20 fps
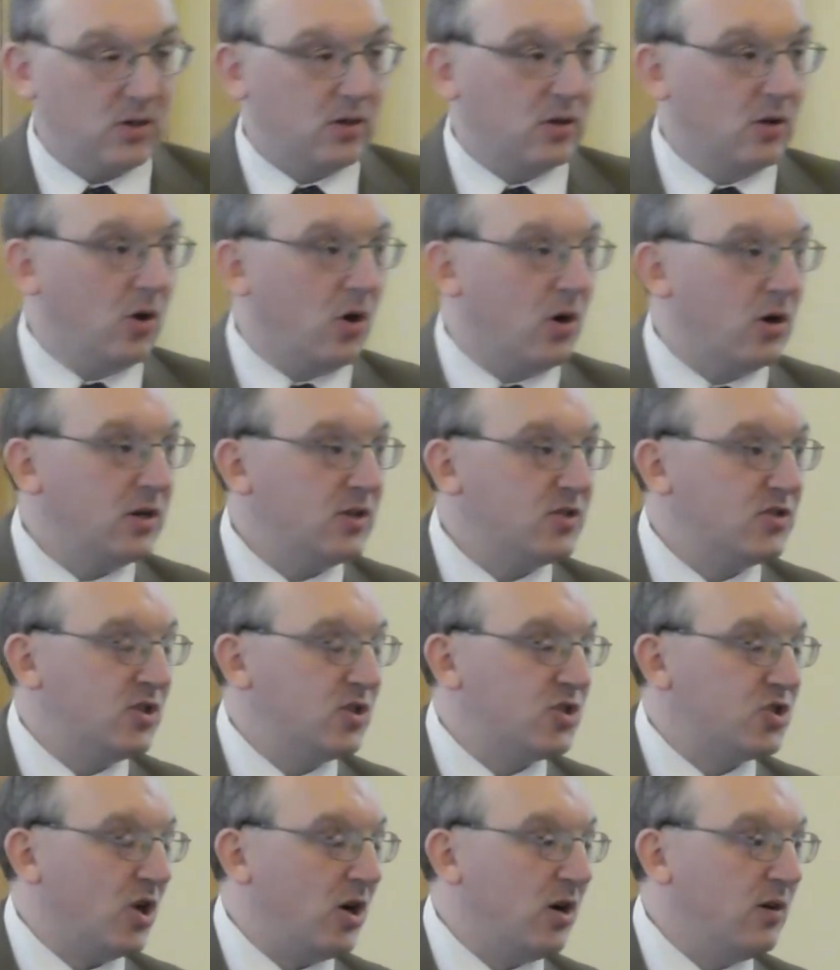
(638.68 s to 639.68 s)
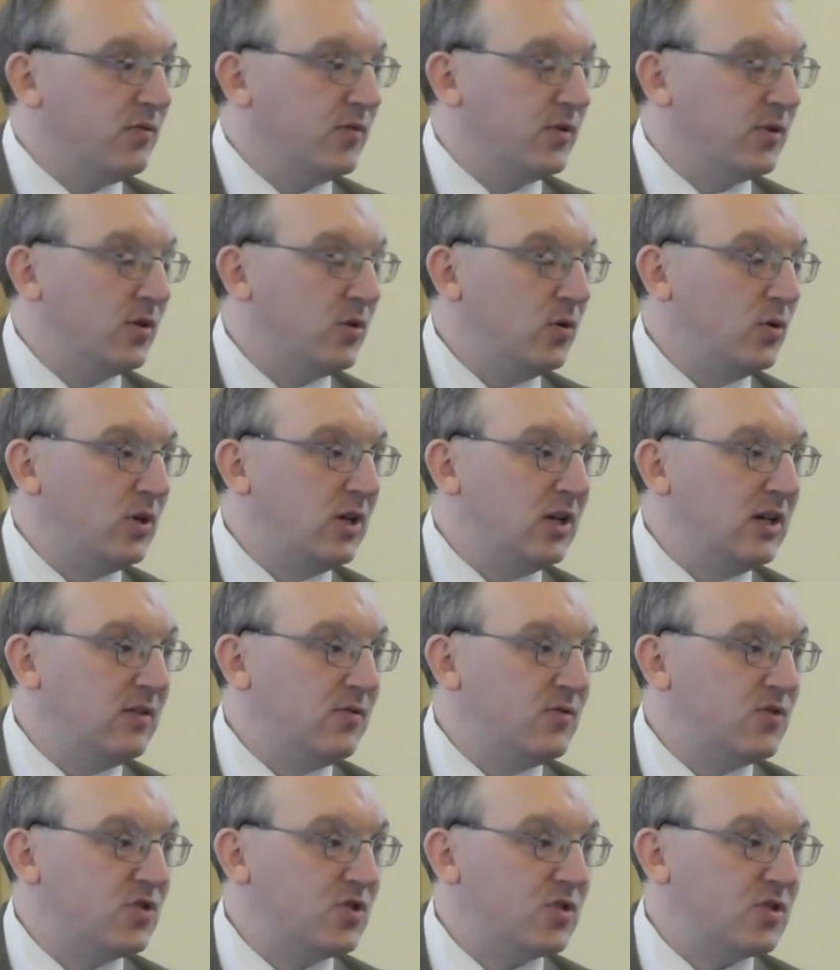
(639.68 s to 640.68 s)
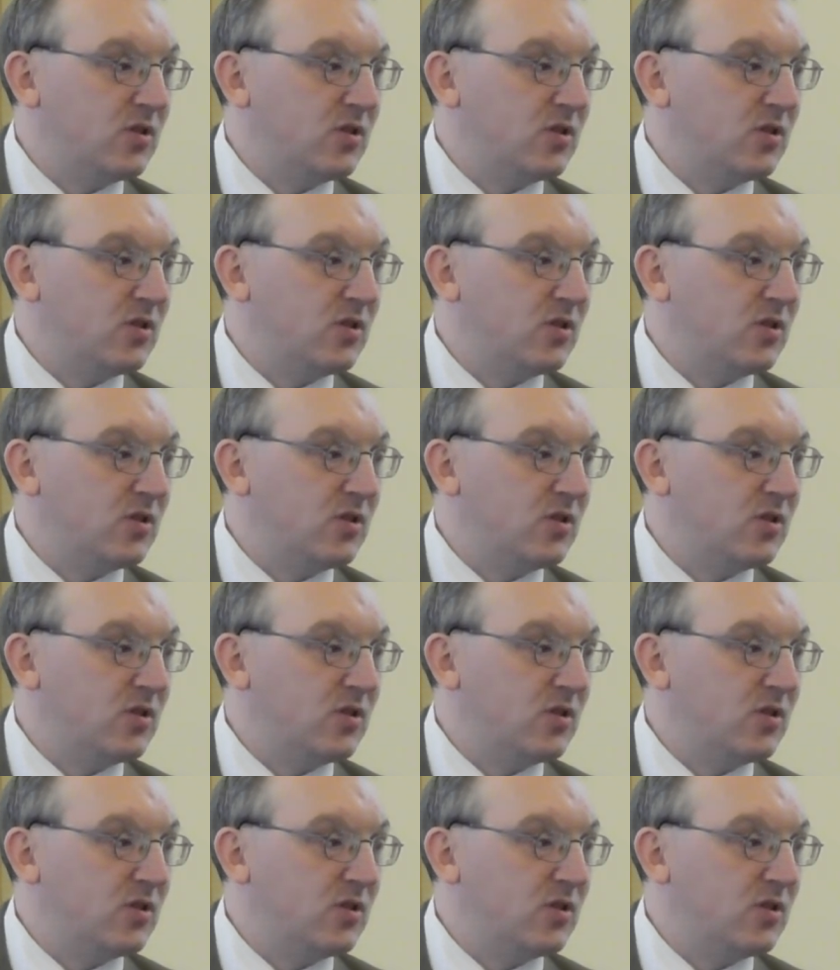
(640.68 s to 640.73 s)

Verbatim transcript: God is the sovereign who gives